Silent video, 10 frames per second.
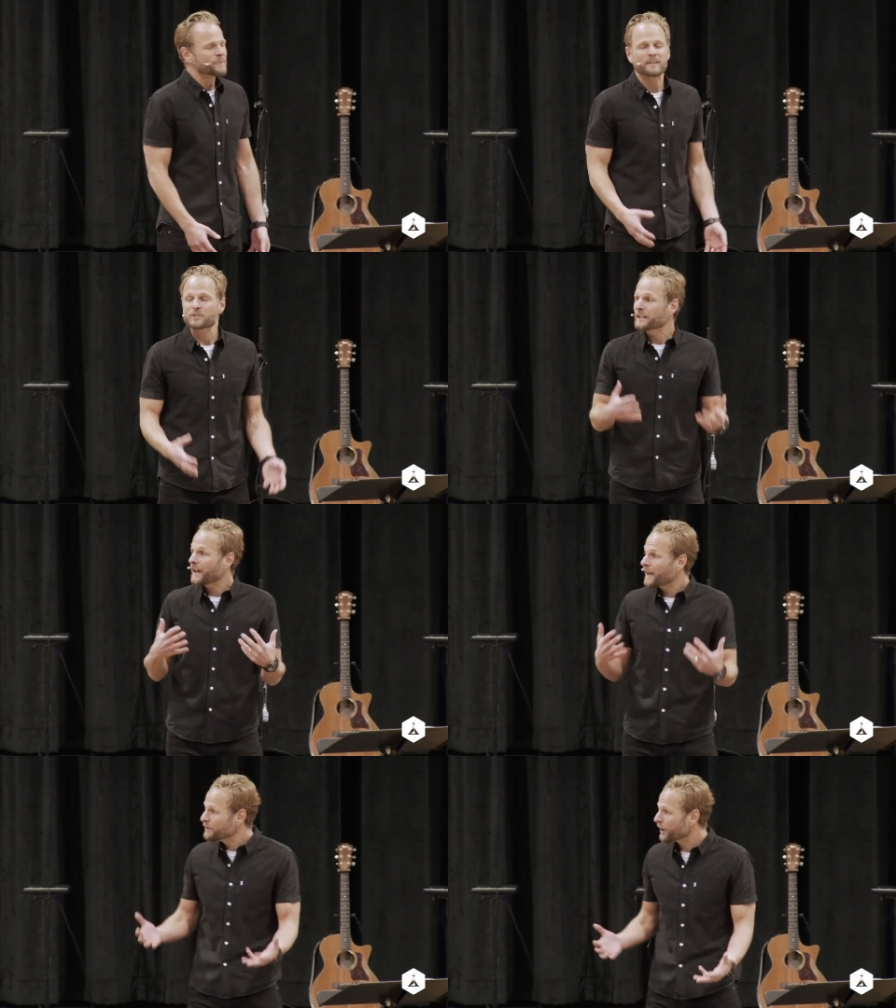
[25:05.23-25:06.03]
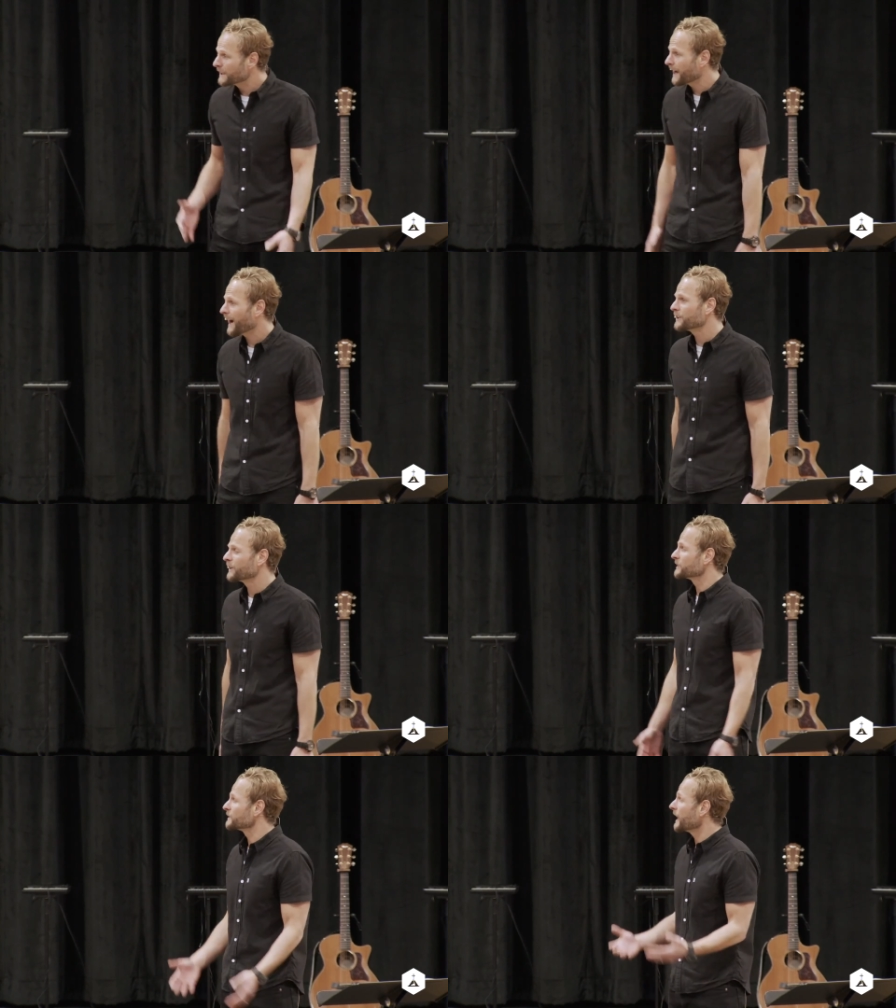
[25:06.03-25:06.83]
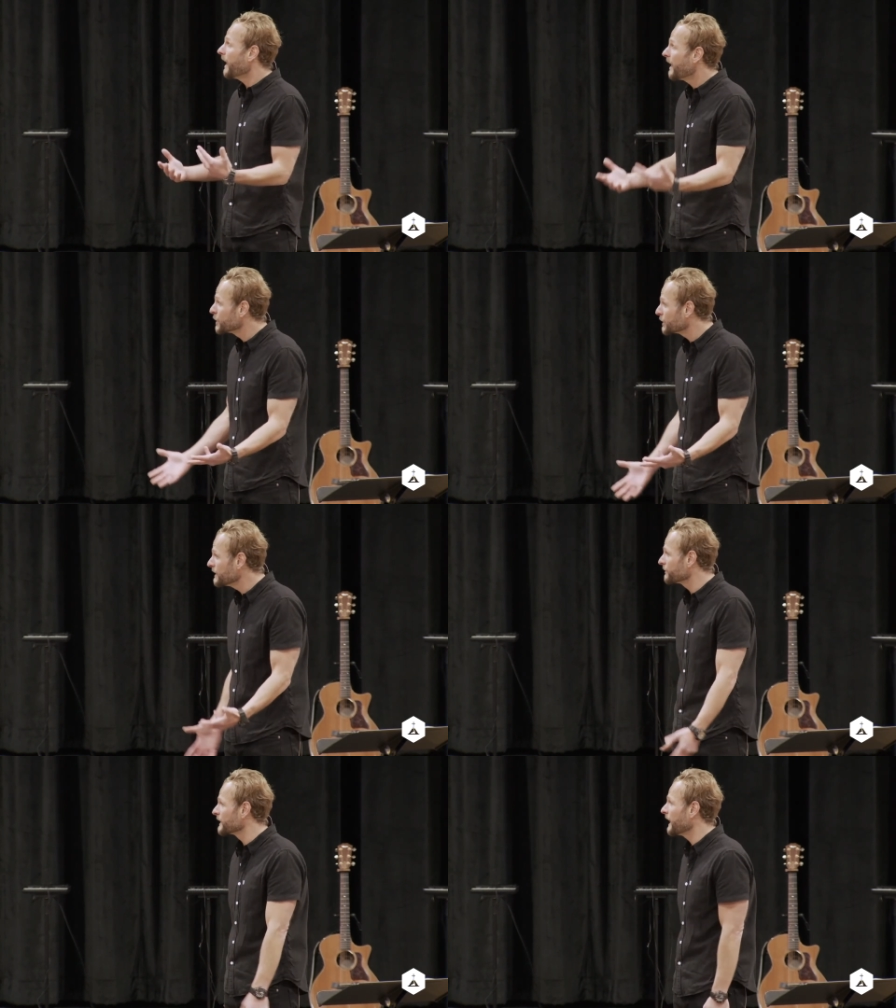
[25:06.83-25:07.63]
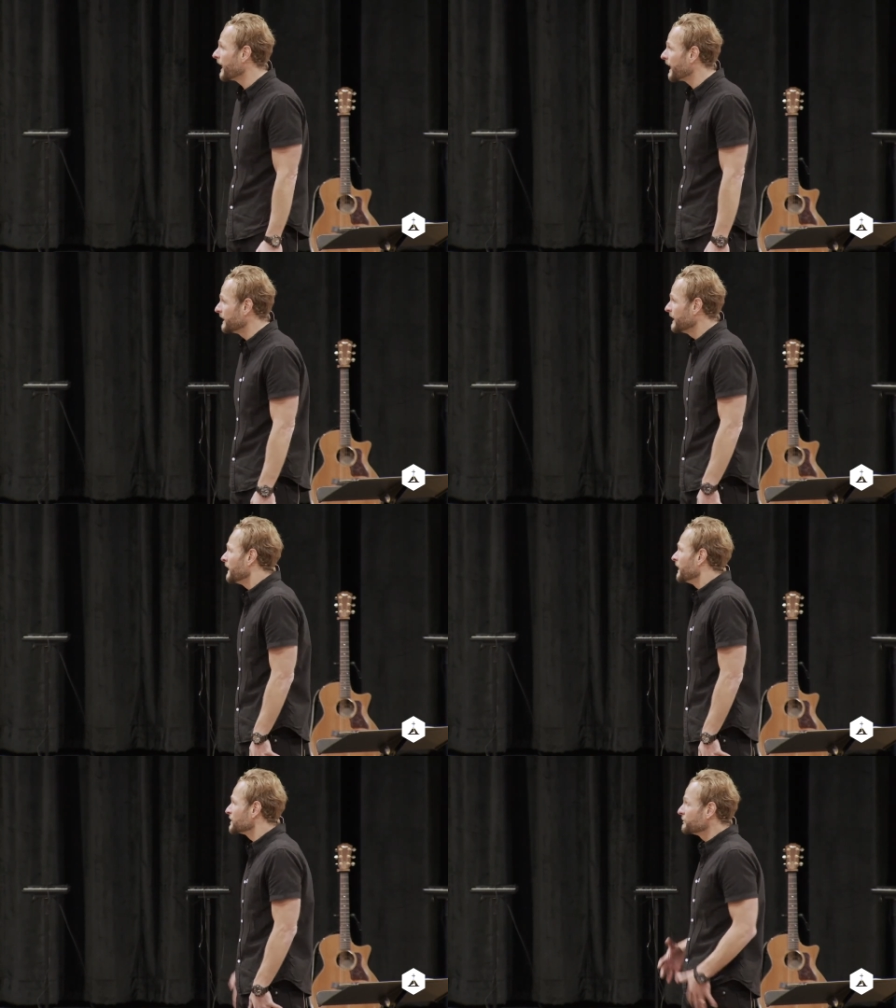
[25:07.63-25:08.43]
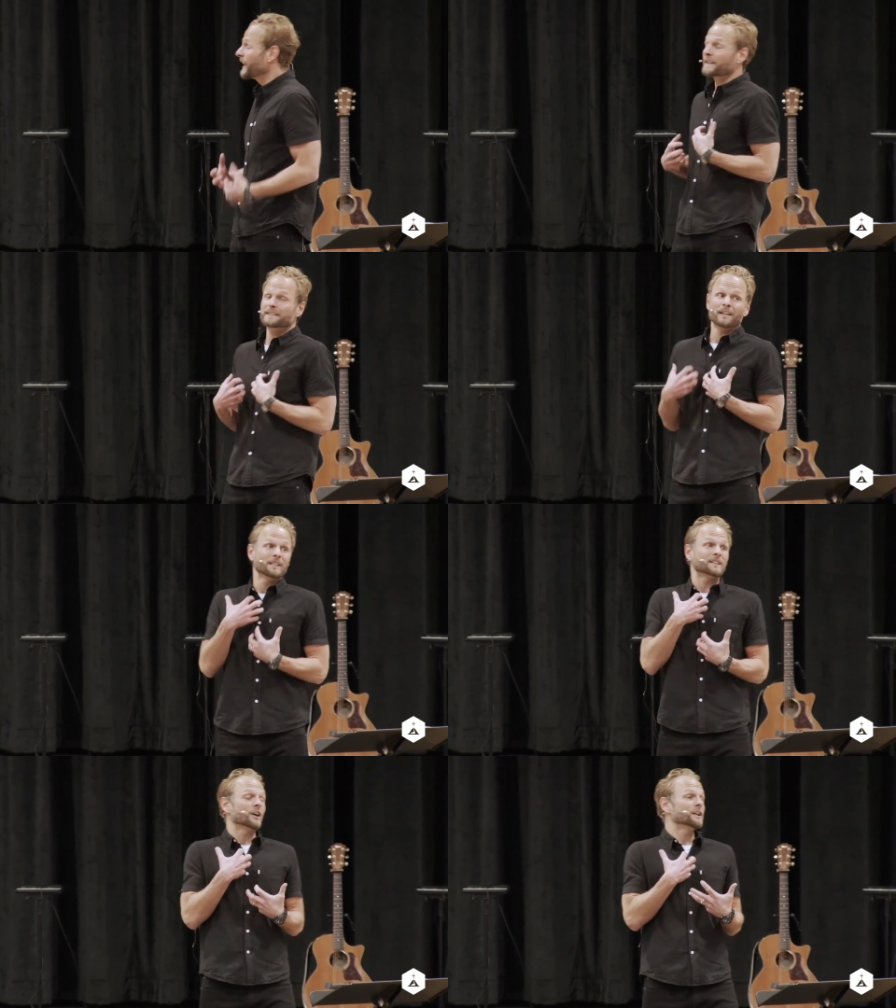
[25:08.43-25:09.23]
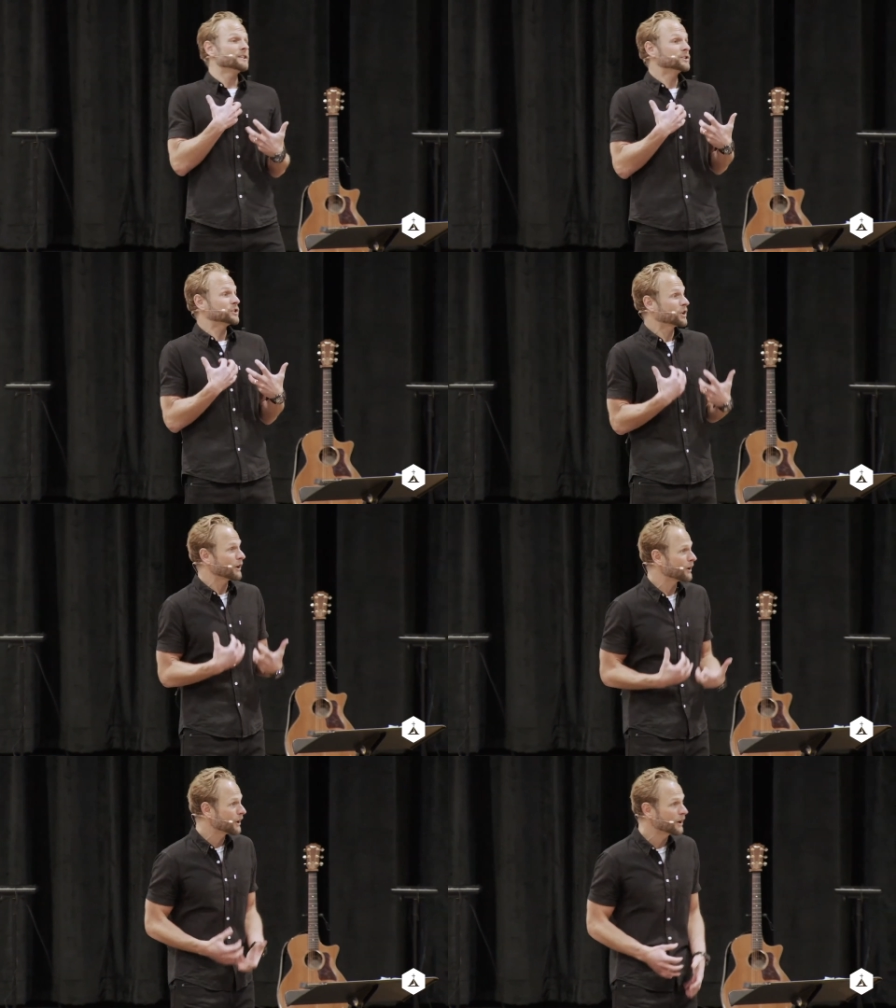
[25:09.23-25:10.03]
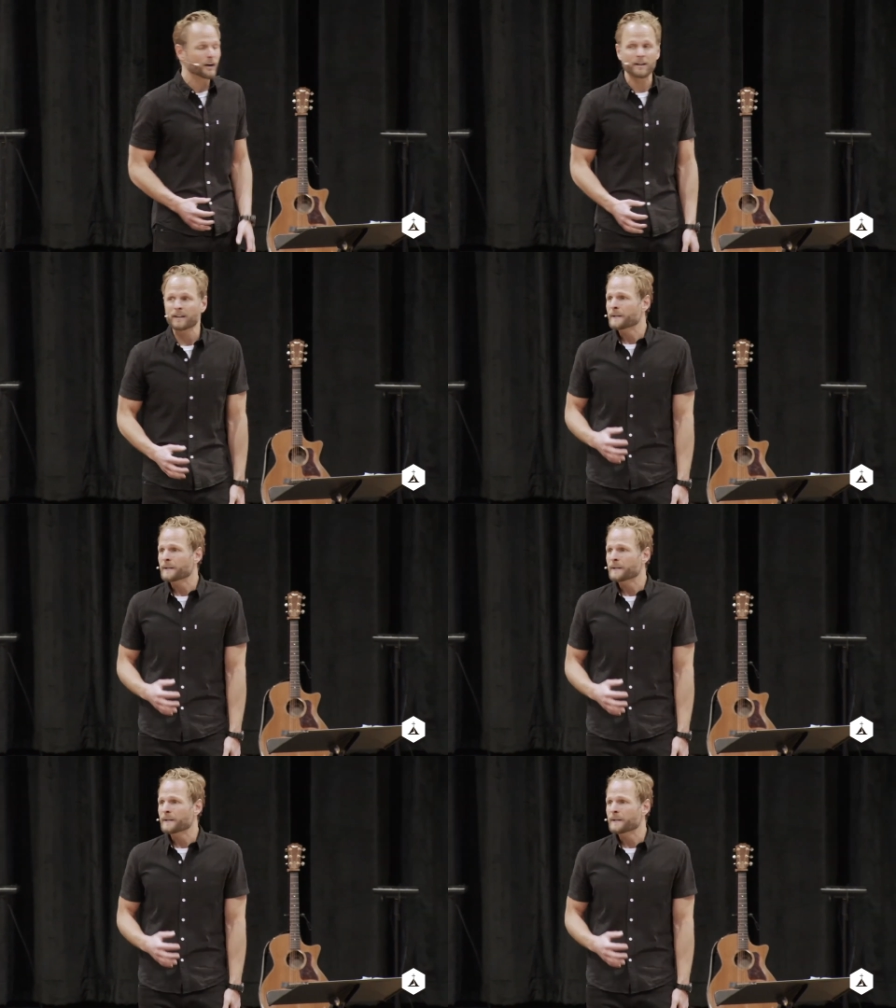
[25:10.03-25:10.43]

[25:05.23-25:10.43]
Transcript: And she came to our gathering. She was hungry for God. And she found that something started to stir her